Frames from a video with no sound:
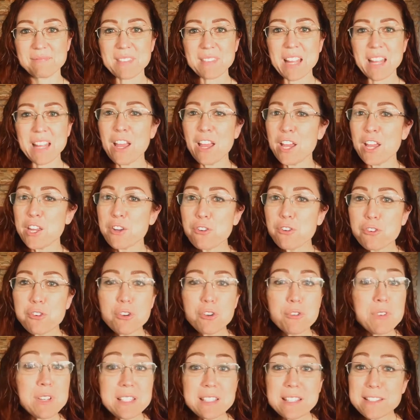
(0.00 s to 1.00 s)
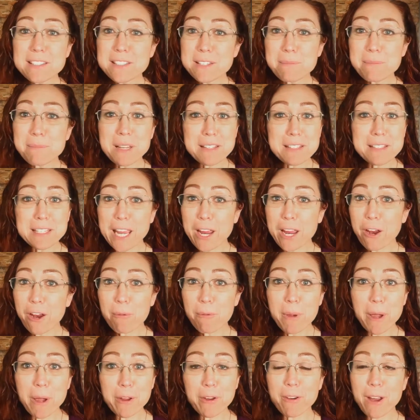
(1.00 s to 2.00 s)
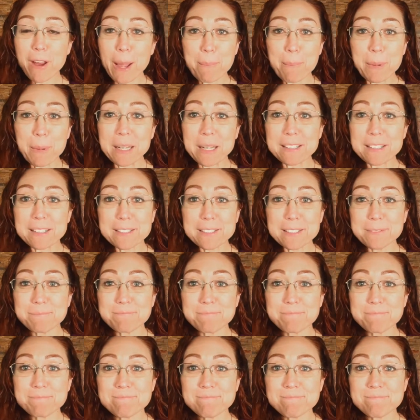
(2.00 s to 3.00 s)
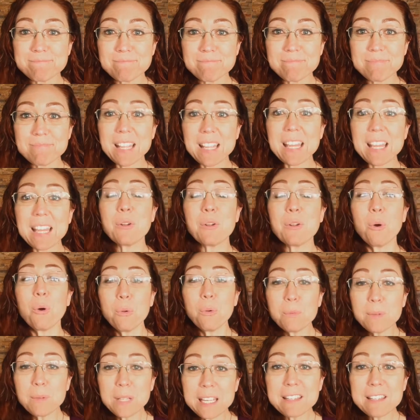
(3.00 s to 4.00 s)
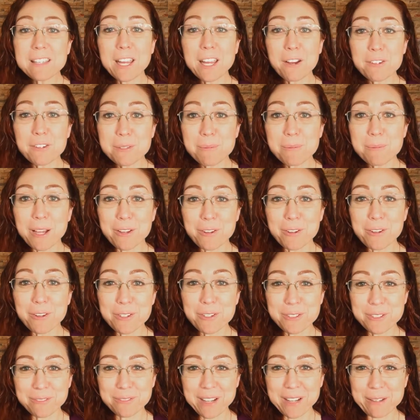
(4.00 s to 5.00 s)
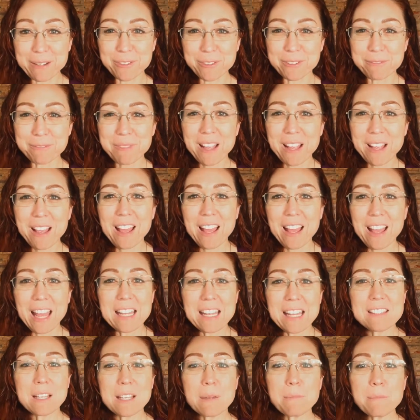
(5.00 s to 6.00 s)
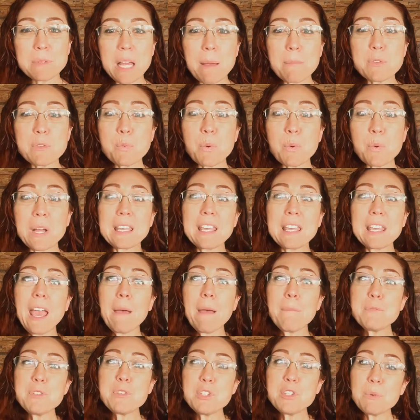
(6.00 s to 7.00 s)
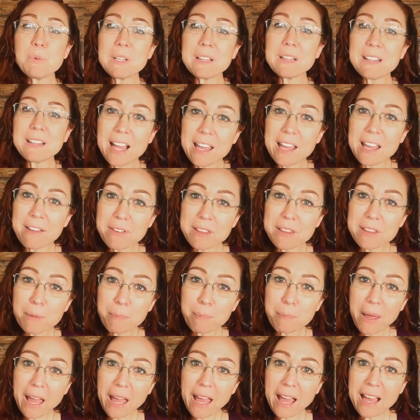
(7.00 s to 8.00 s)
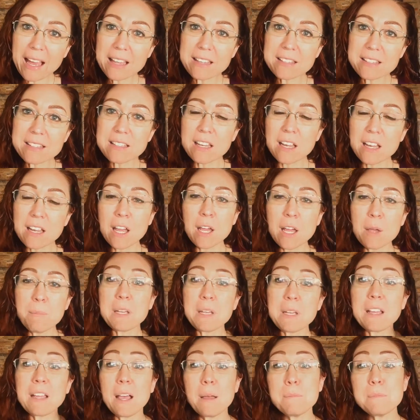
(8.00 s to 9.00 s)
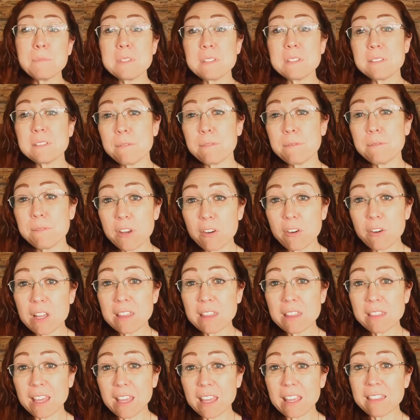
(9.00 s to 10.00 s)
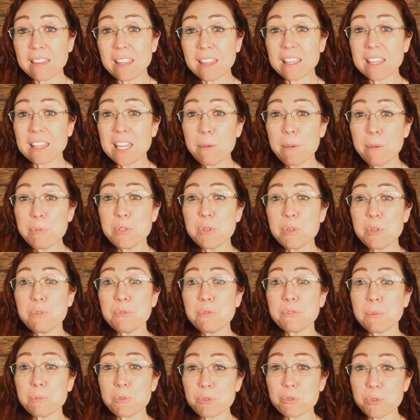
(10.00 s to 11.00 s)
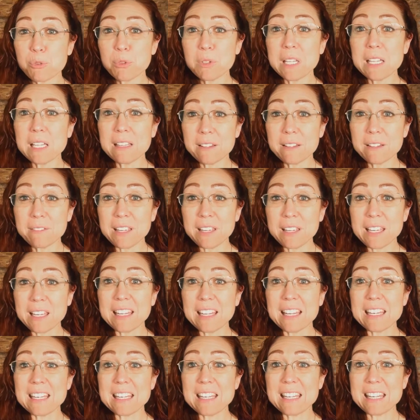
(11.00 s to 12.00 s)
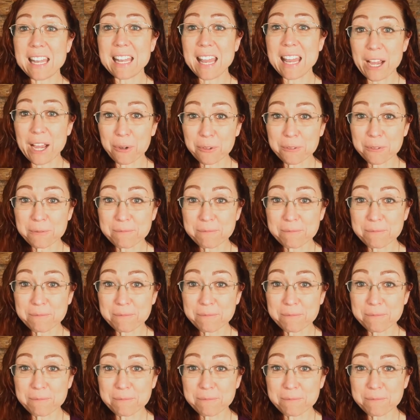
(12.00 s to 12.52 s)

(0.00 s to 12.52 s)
Your nervous system doesn't care about your happiness. It only cares about your survival. And sometimes what kept you alive in the past becomes the very thing that keeps you from truly living now.